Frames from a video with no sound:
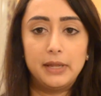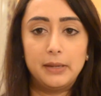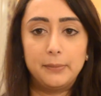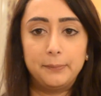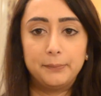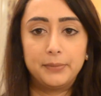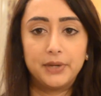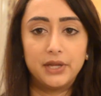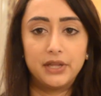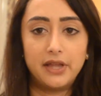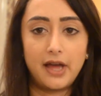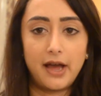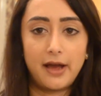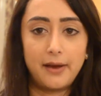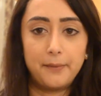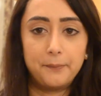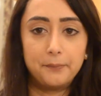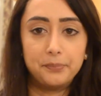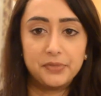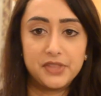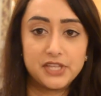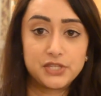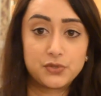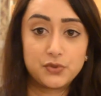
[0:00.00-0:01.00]
Millen, but
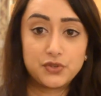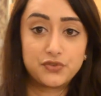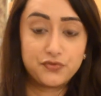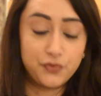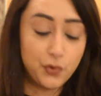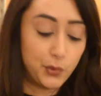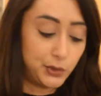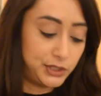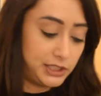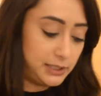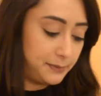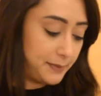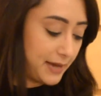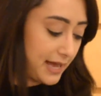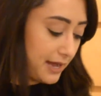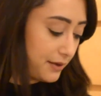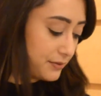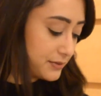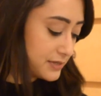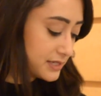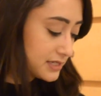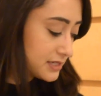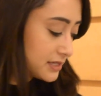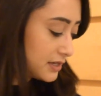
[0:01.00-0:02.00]
this was £40.
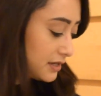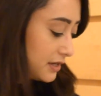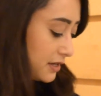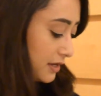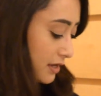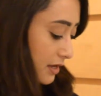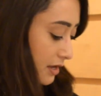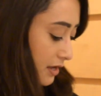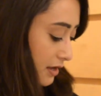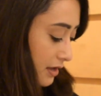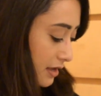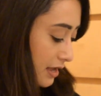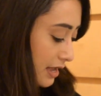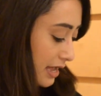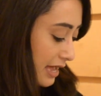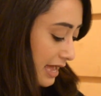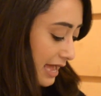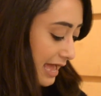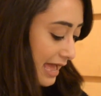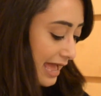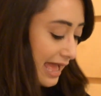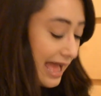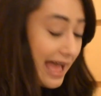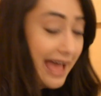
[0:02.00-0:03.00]

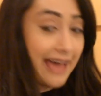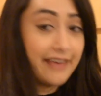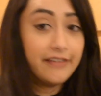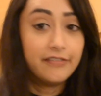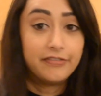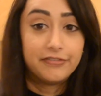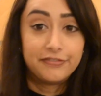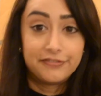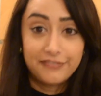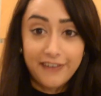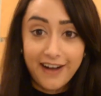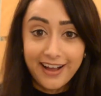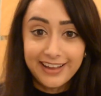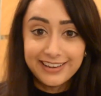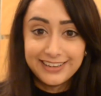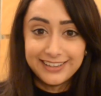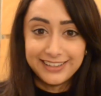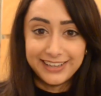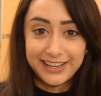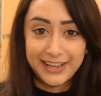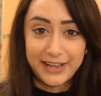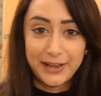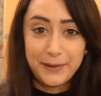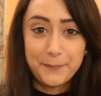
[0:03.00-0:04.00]
And
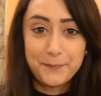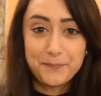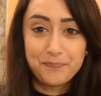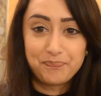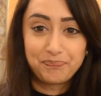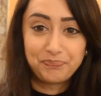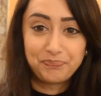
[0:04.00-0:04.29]
finally,